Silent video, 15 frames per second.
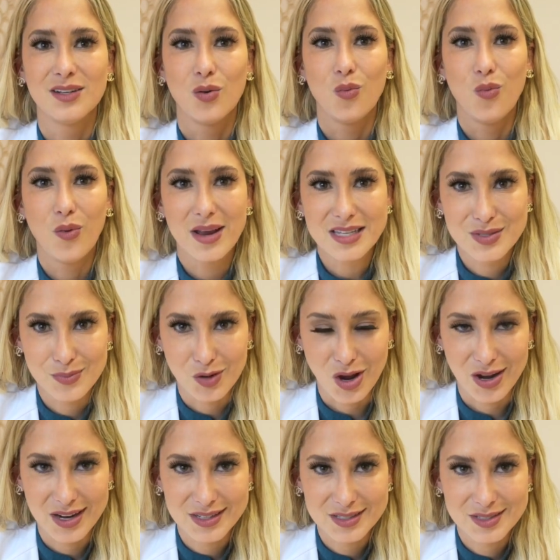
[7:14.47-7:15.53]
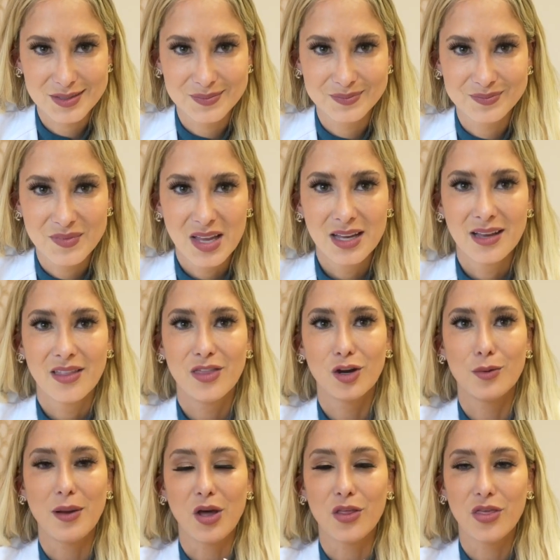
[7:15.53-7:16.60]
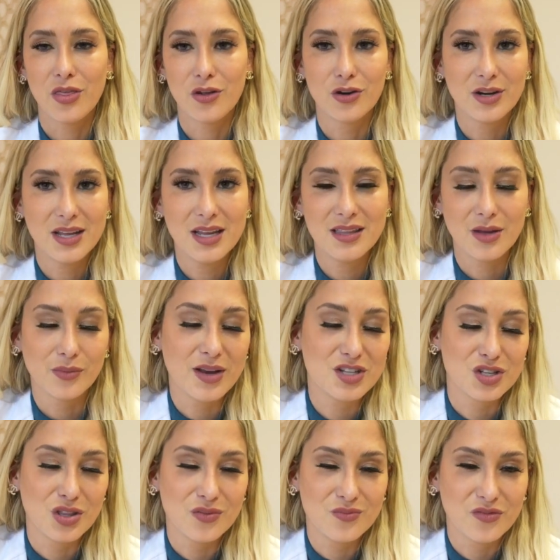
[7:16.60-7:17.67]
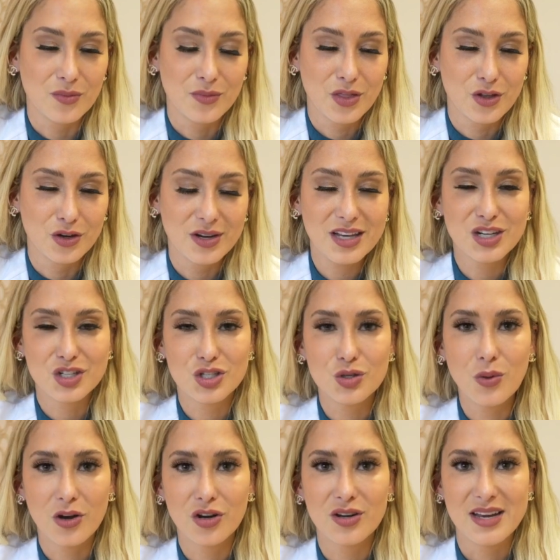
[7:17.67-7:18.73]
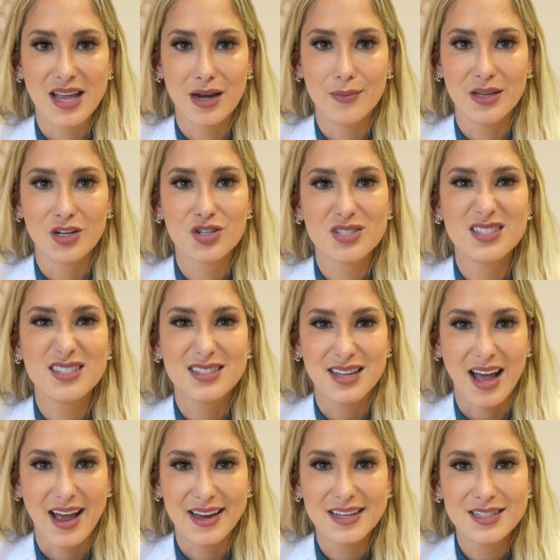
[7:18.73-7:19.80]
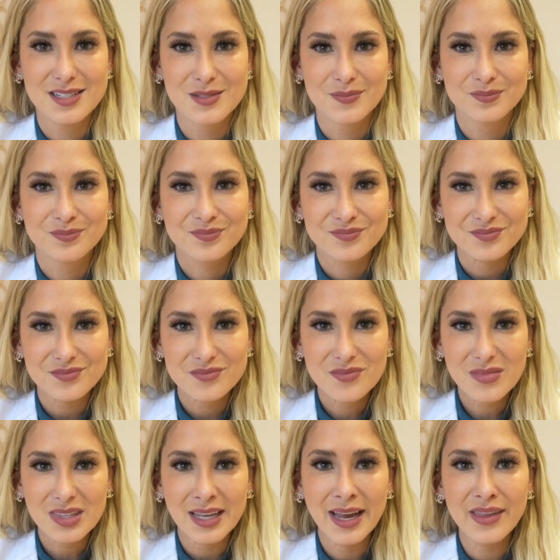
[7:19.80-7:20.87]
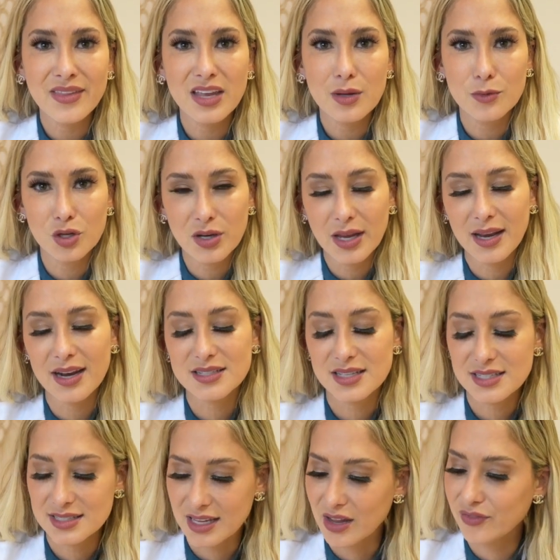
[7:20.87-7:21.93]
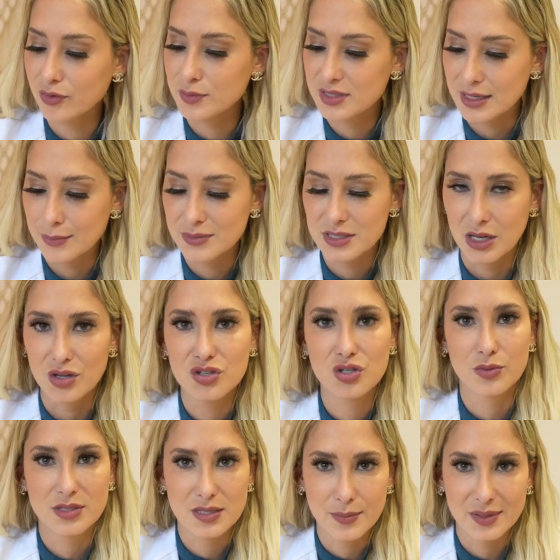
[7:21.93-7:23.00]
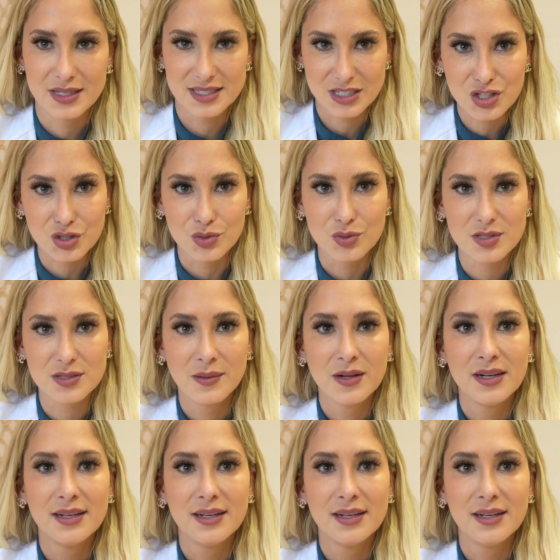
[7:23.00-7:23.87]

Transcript: waste products. They're about 30, they range in from 30 to 200 nanometers in size. And they communicate, as I said, from stem cells to recipient tissues.